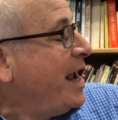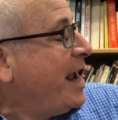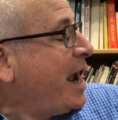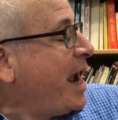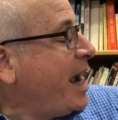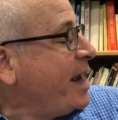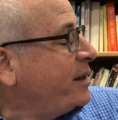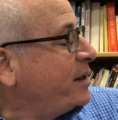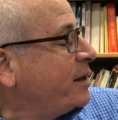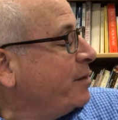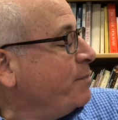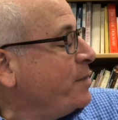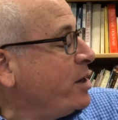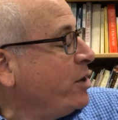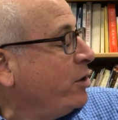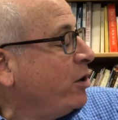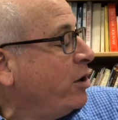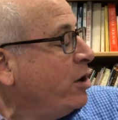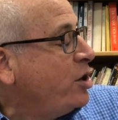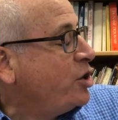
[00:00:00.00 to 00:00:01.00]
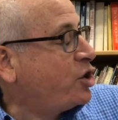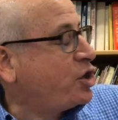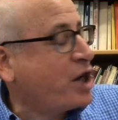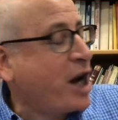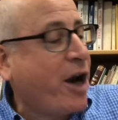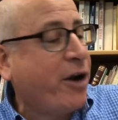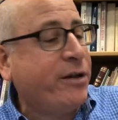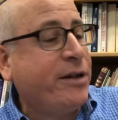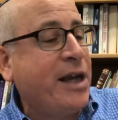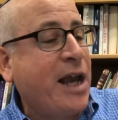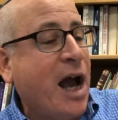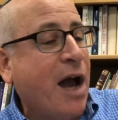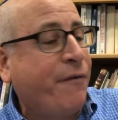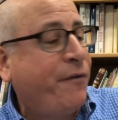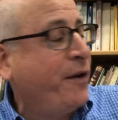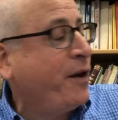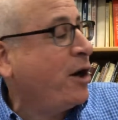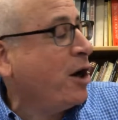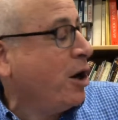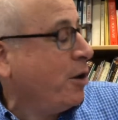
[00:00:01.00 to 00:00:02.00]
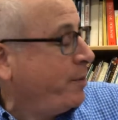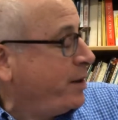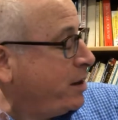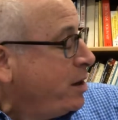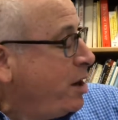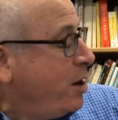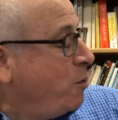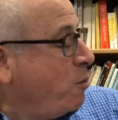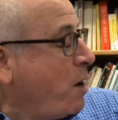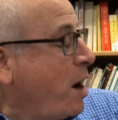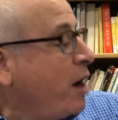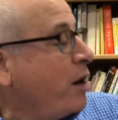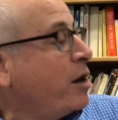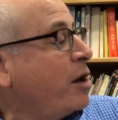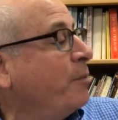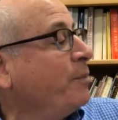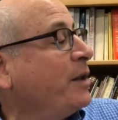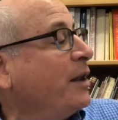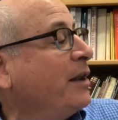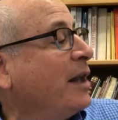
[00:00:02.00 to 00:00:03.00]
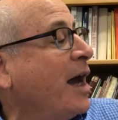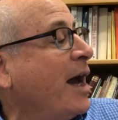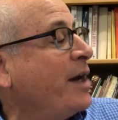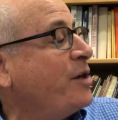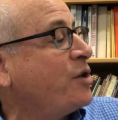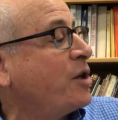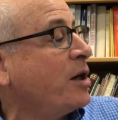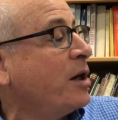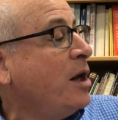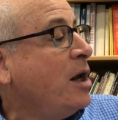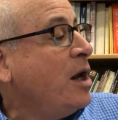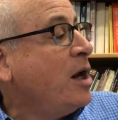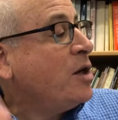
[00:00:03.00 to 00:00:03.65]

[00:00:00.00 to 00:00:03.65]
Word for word: ate the meal, shared the afikomen, welcomed Elijah.